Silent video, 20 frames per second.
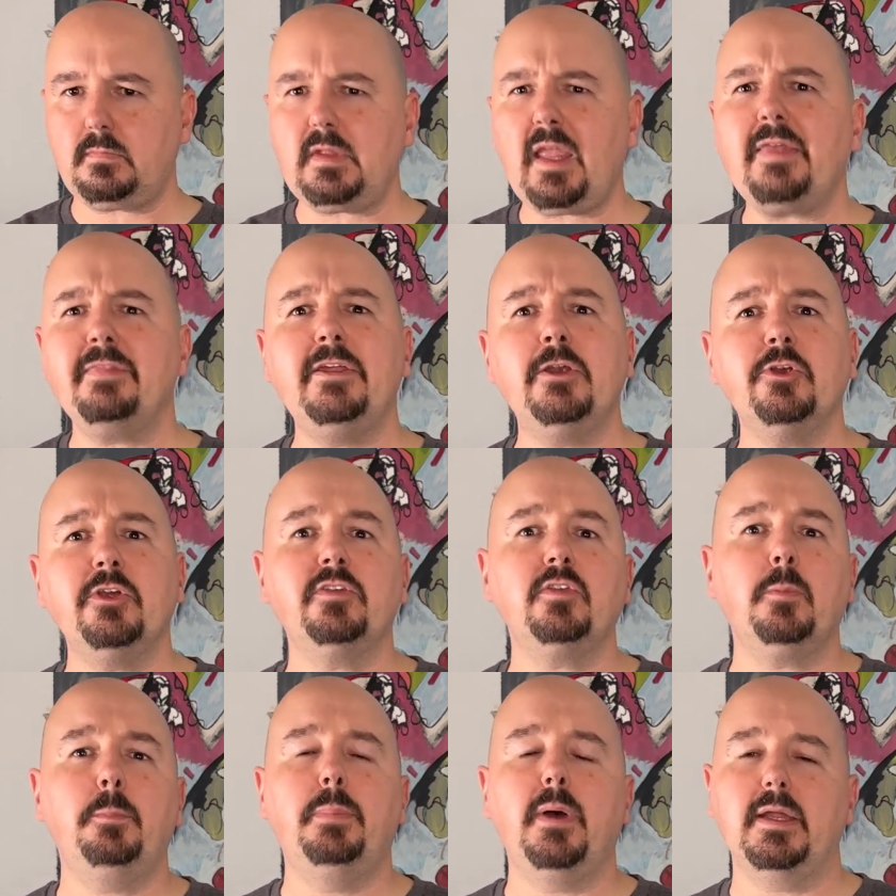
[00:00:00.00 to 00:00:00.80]
There is
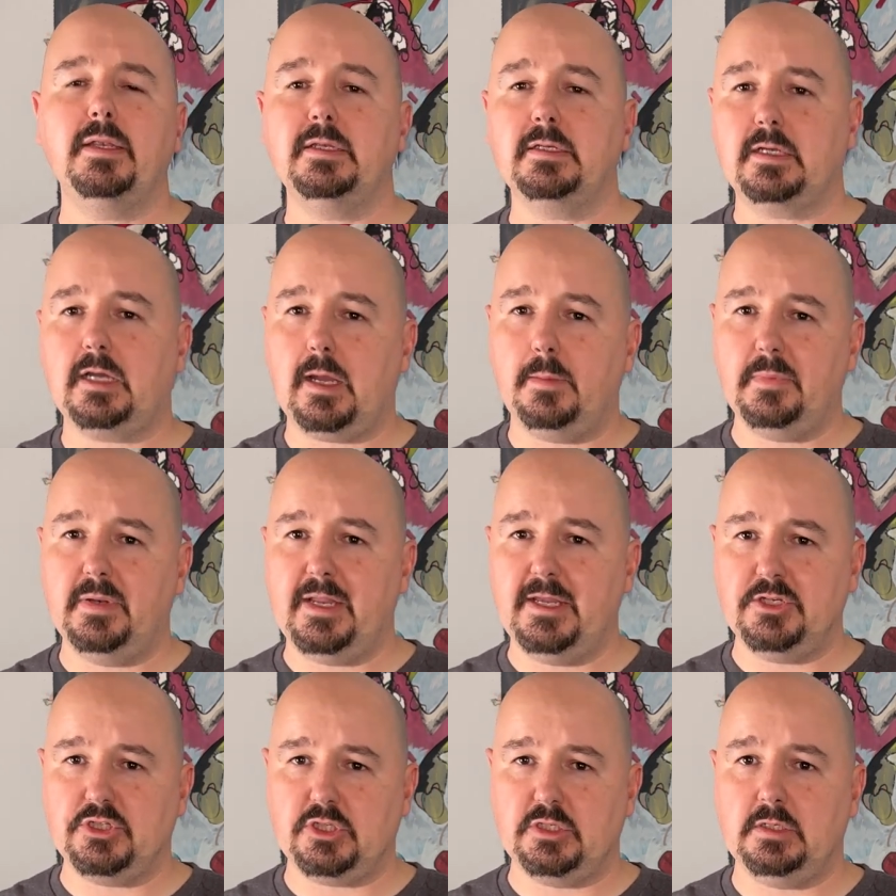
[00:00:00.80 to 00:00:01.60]
a button
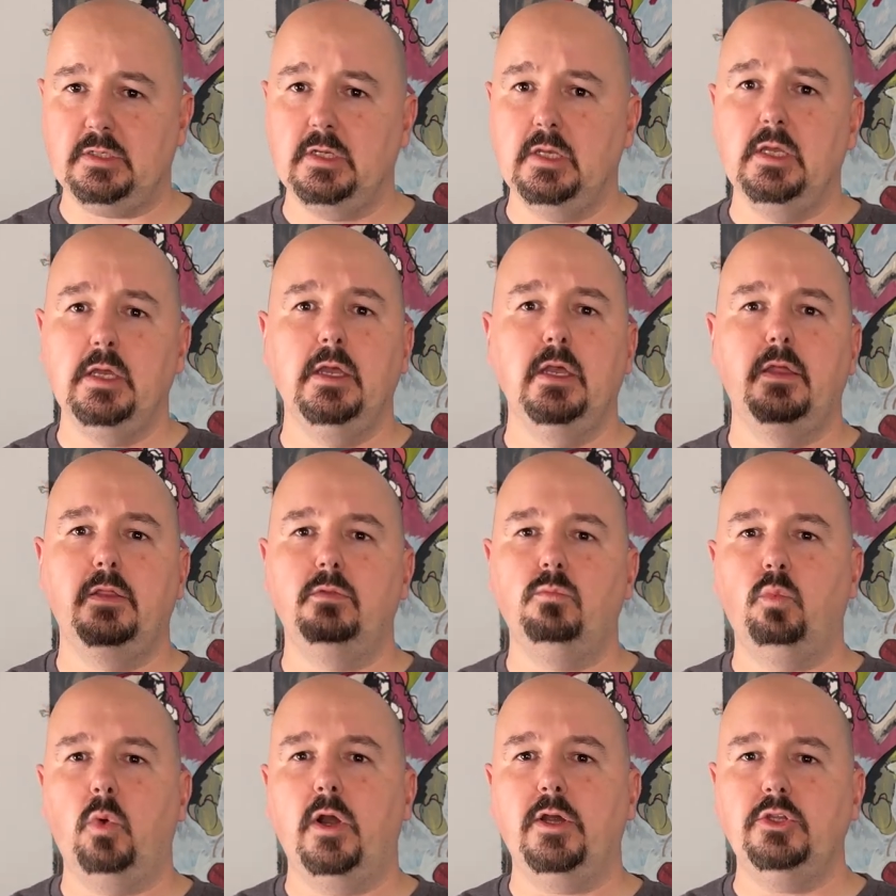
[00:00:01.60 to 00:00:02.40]
combination
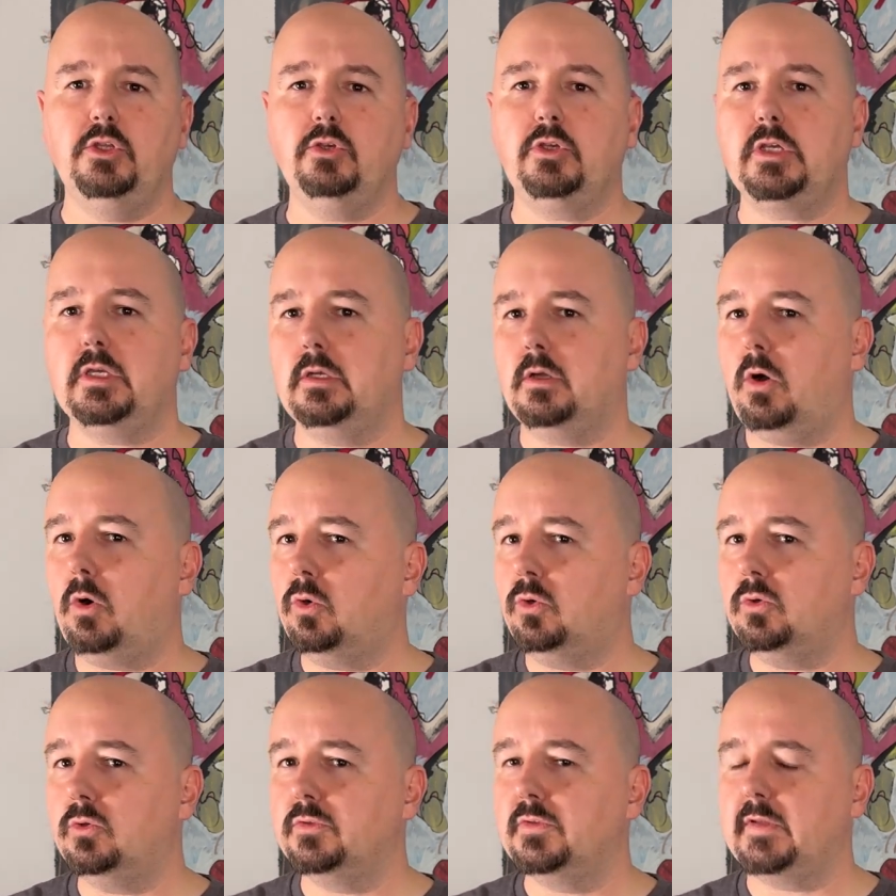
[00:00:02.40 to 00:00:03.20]
where you can
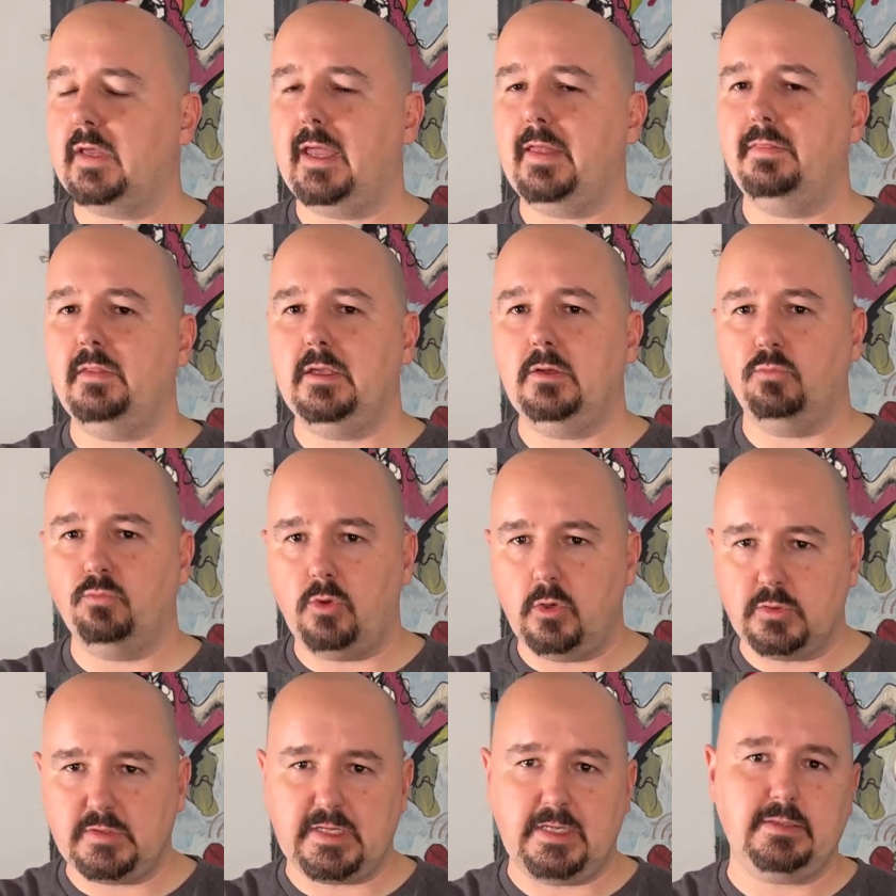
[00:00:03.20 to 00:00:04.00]
hold and then
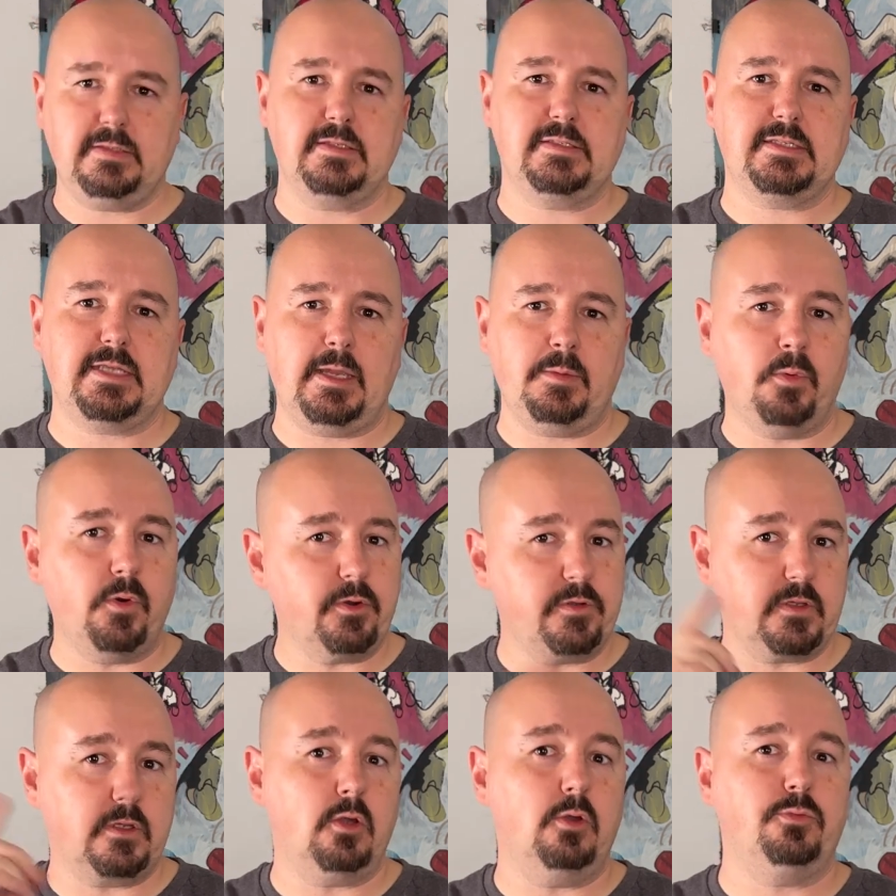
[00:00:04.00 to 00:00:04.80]
rotate the saber
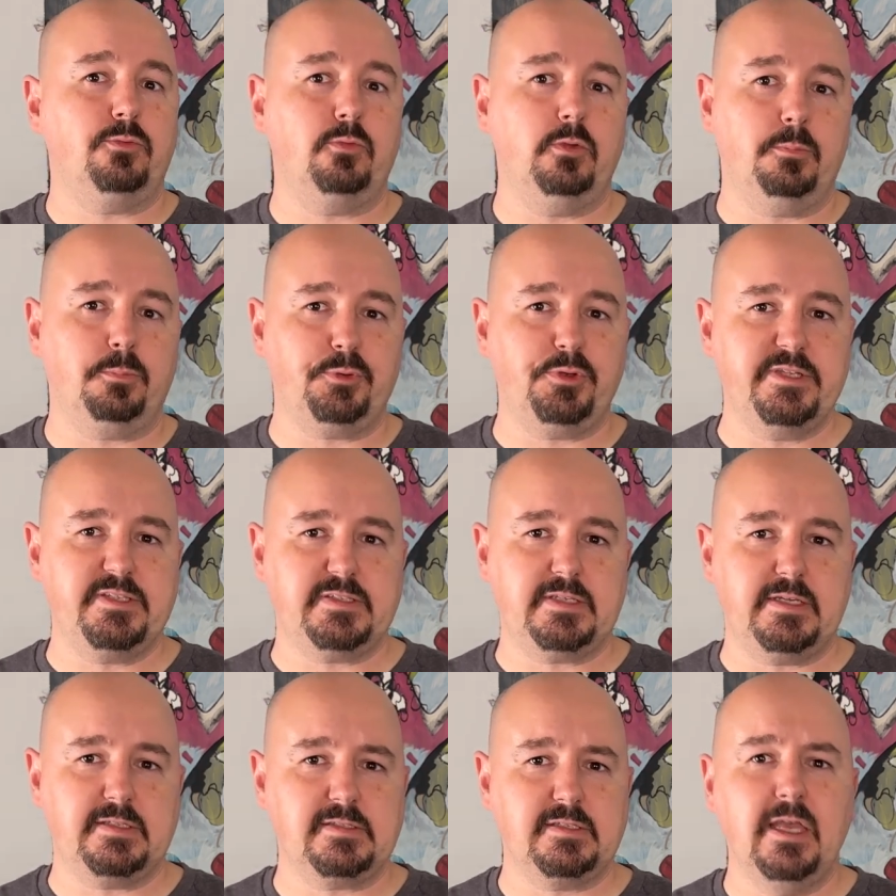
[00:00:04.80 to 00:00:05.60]
to go through the
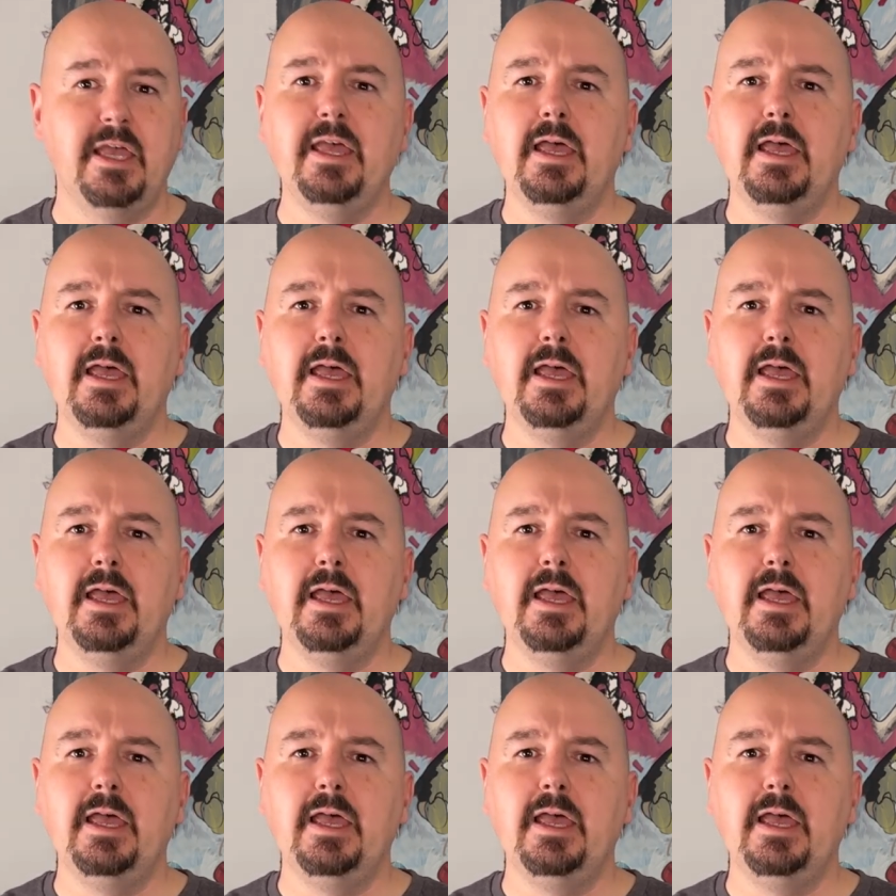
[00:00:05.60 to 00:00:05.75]
presets.